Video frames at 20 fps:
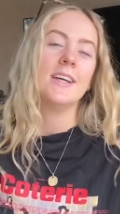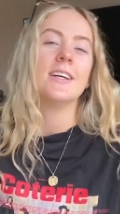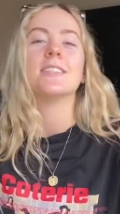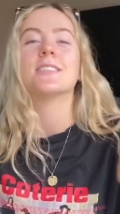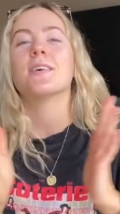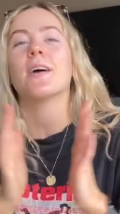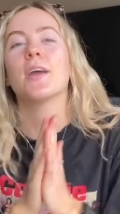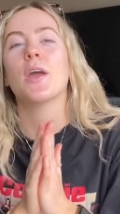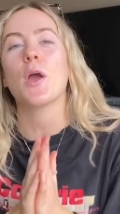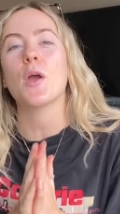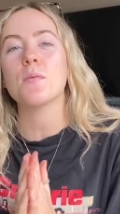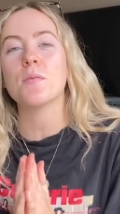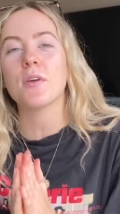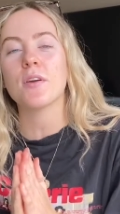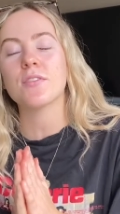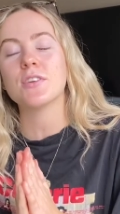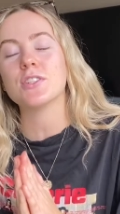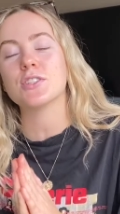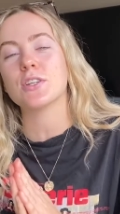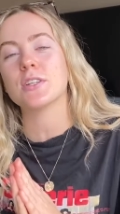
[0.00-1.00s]
So I hope you
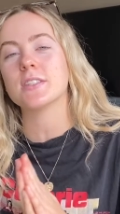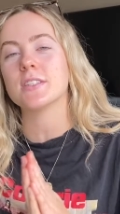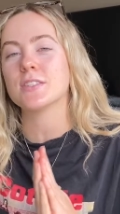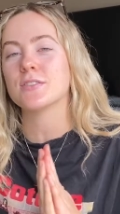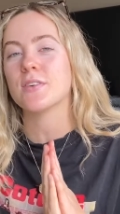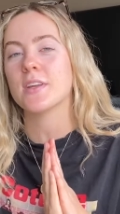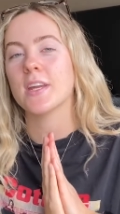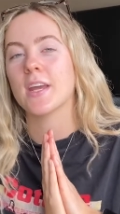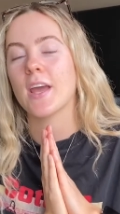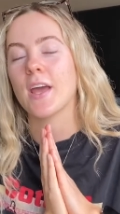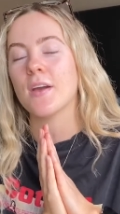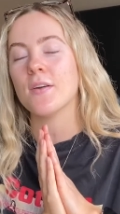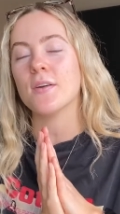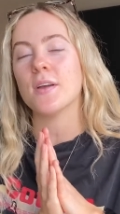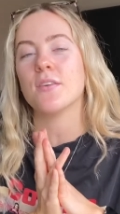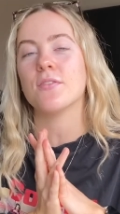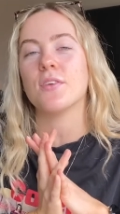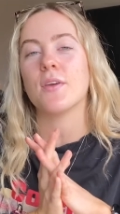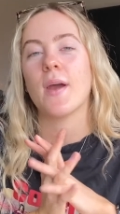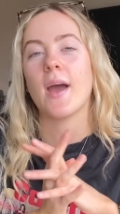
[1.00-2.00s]
have enjoyed this video.
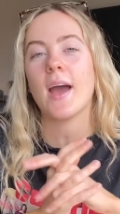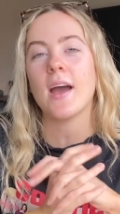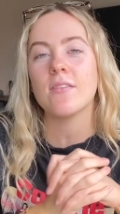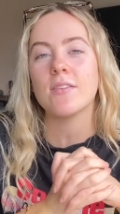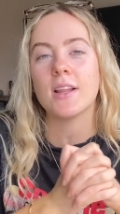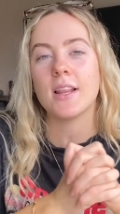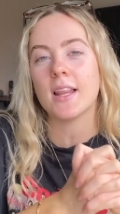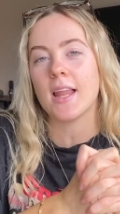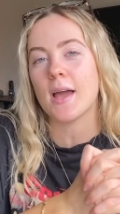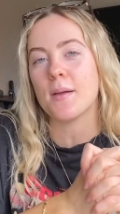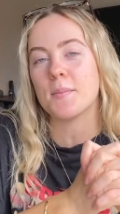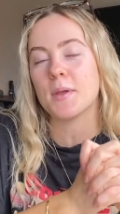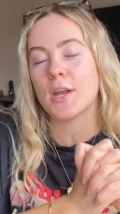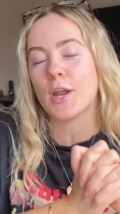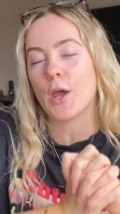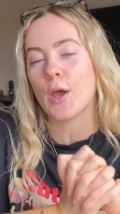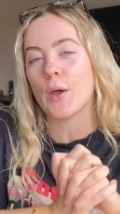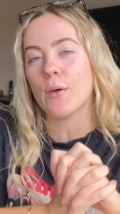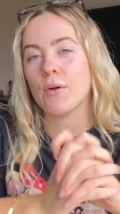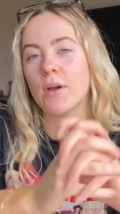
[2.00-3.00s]
If you have, let me
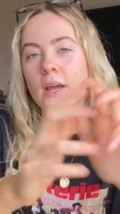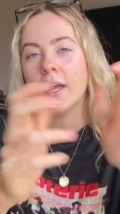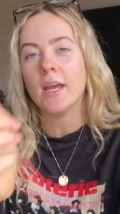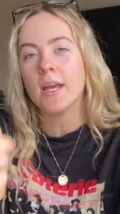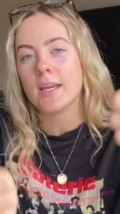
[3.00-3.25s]
know.